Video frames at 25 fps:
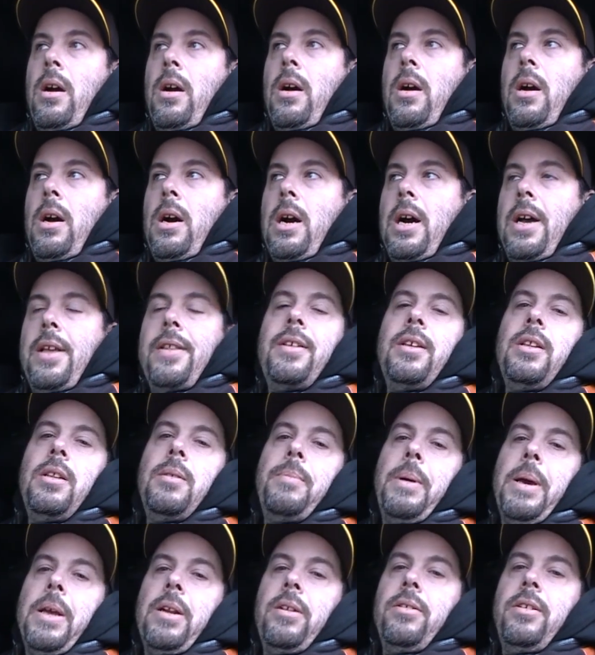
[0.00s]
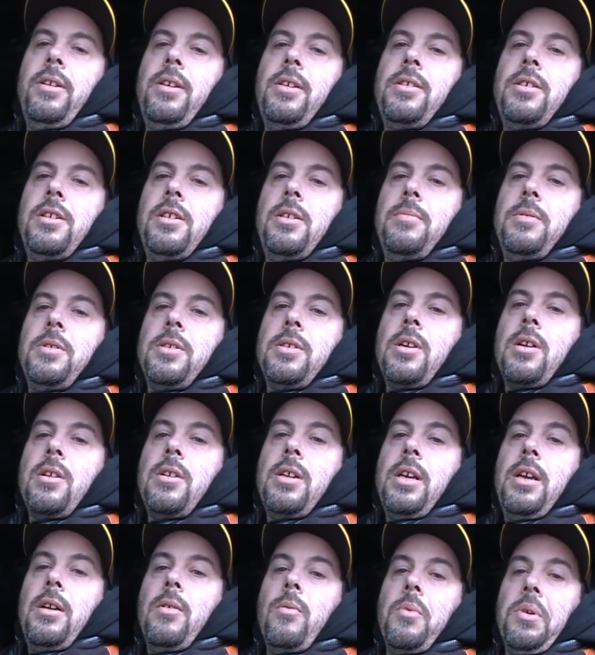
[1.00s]
I think the penalties should start to
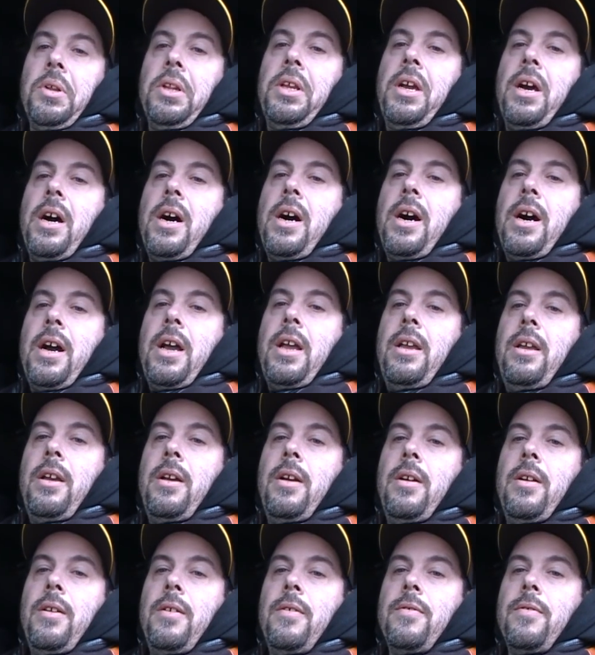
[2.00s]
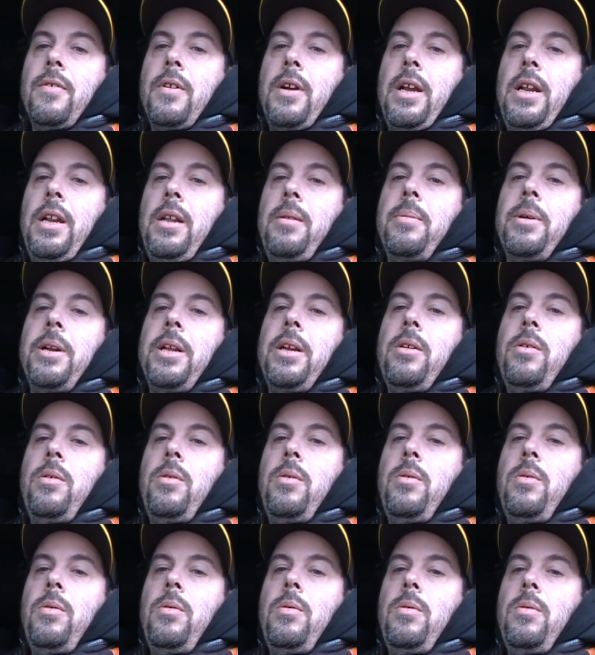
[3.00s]
get really high for anybody
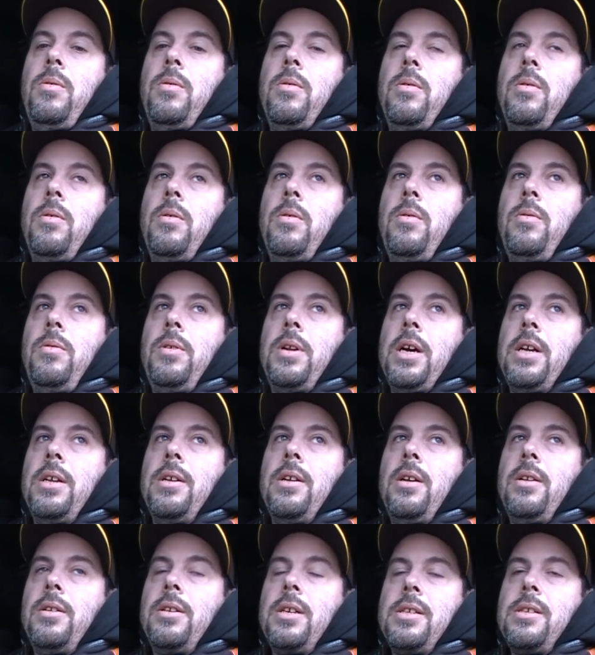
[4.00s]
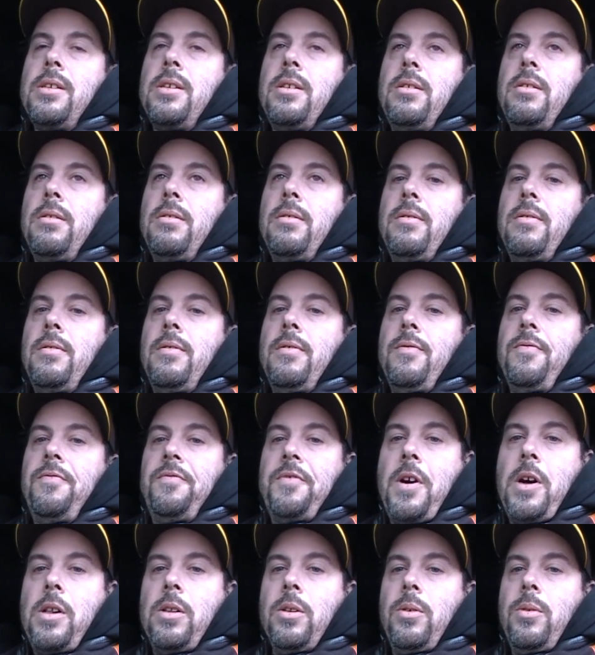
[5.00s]
who doesn't
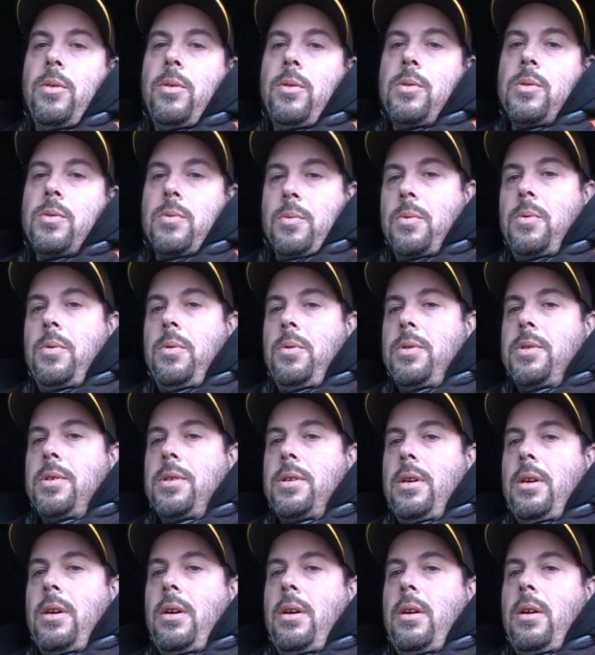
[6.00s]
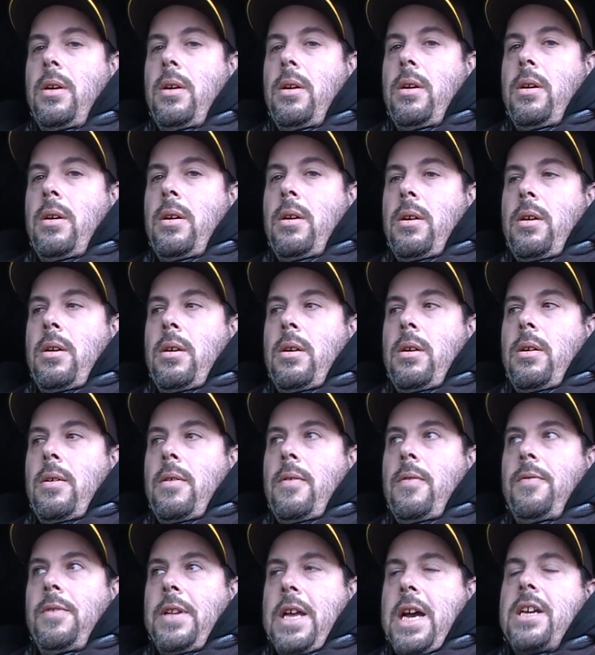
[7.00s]
follow those rules.
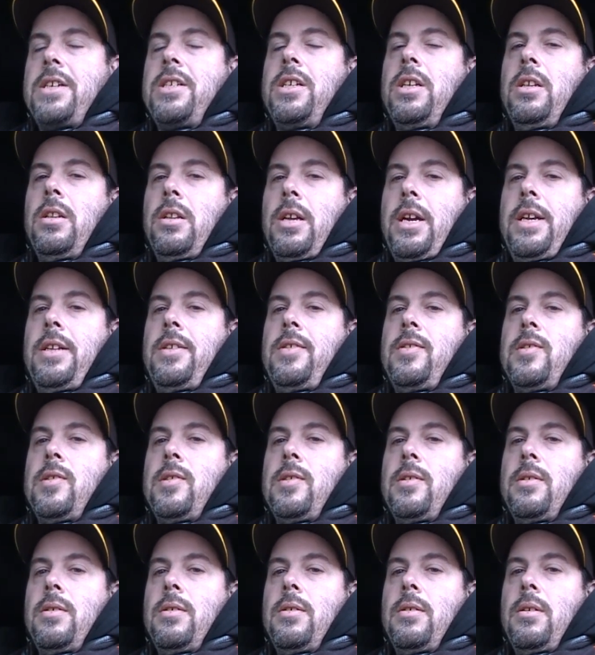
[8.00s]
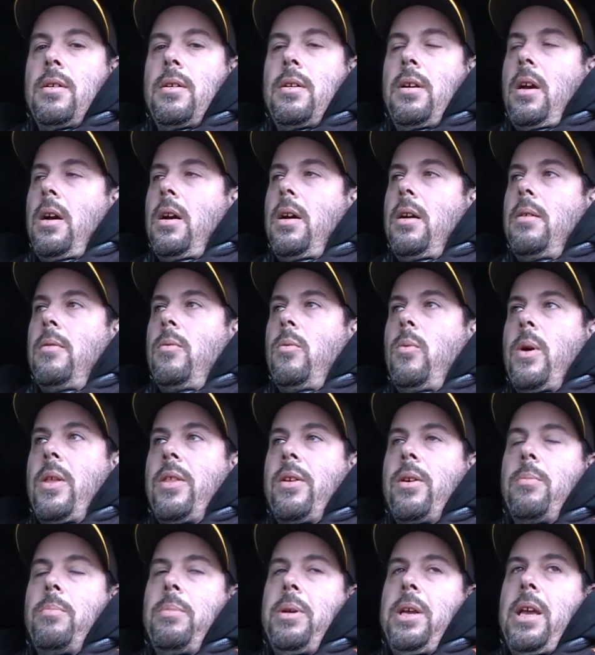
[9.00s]
Flashing lights,
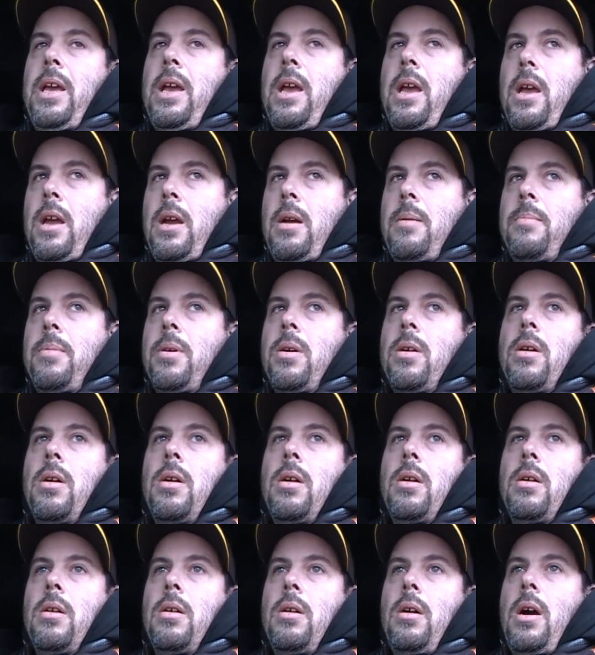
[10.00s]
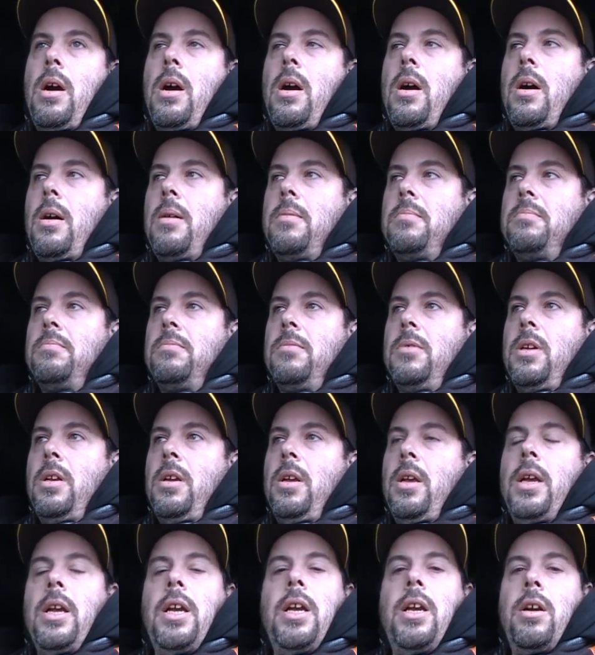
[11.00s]
whether it be amber,
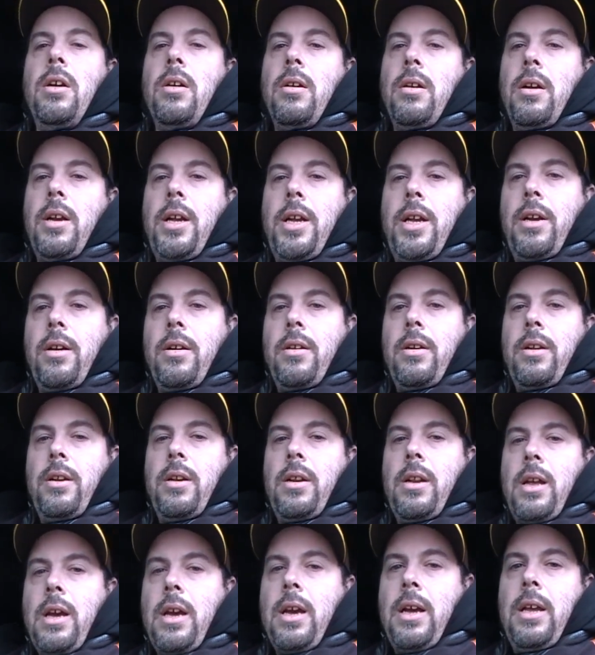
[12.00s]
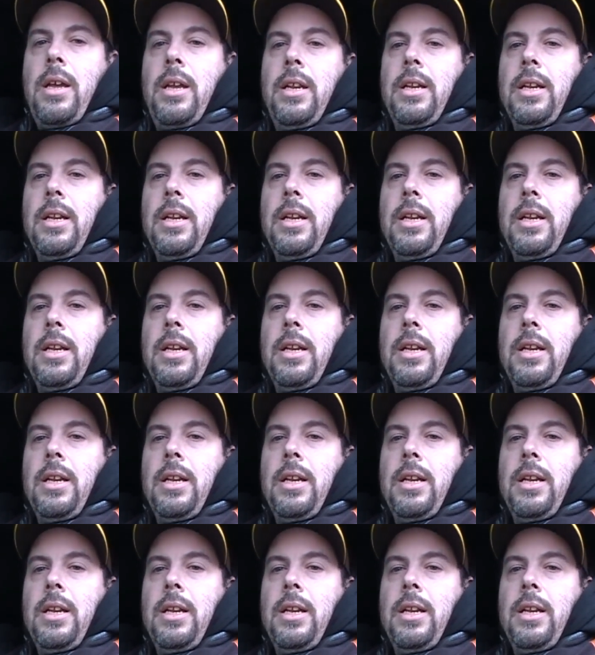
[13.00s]
here in